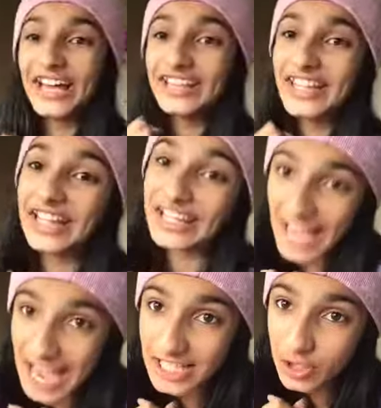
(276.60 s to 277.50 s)
And the
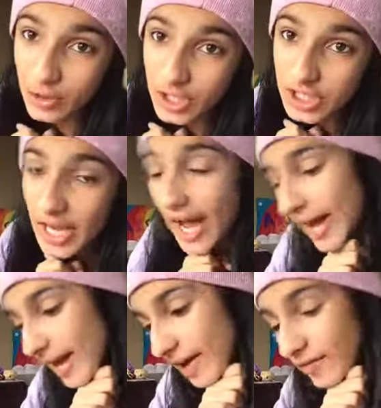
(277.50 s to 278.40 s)
last squishy I
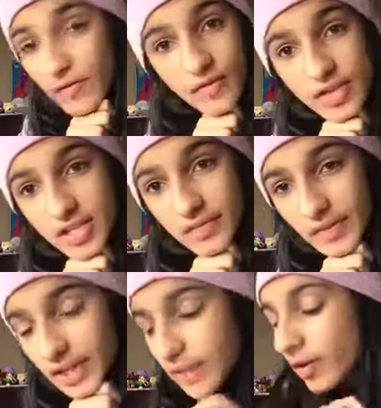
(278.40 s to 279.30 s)
have for this
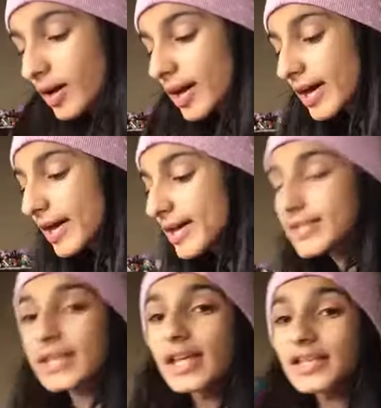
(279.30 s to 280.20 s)
video
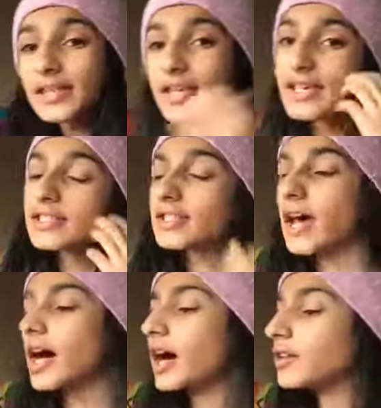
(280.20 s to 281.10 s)
is this,
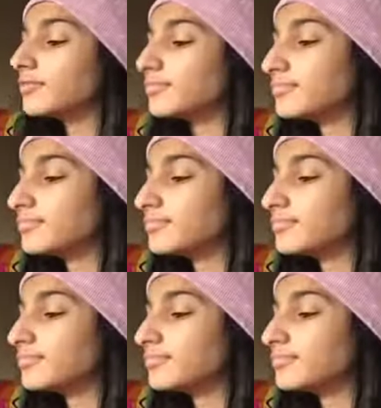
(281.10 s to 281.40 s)
I